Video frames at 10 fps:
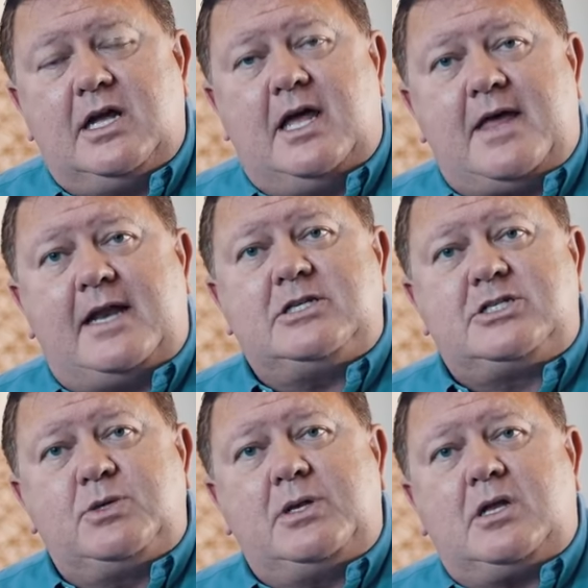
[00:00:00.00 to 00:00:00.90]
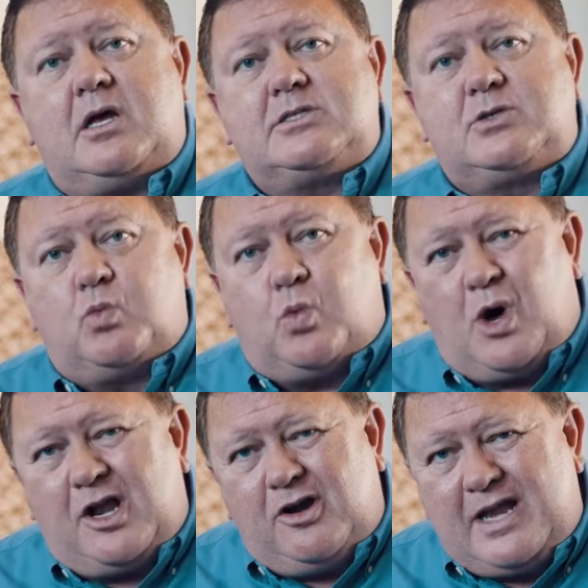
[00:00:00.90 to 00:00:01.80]
And that ensuing loss,
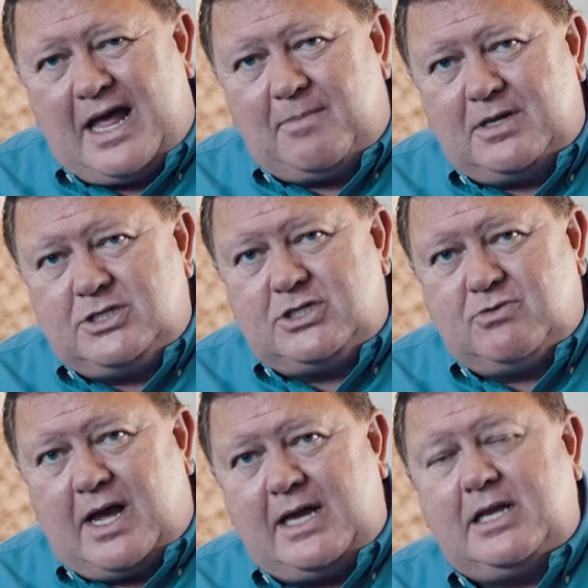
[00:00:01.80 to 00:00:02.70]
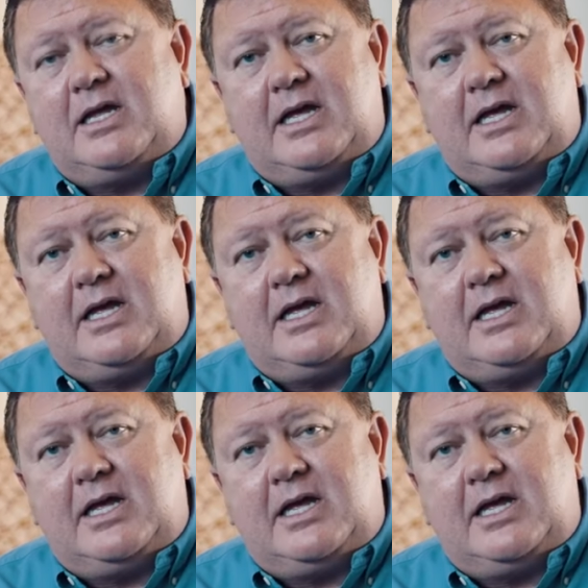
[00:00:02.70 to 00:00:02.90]
water damage, right,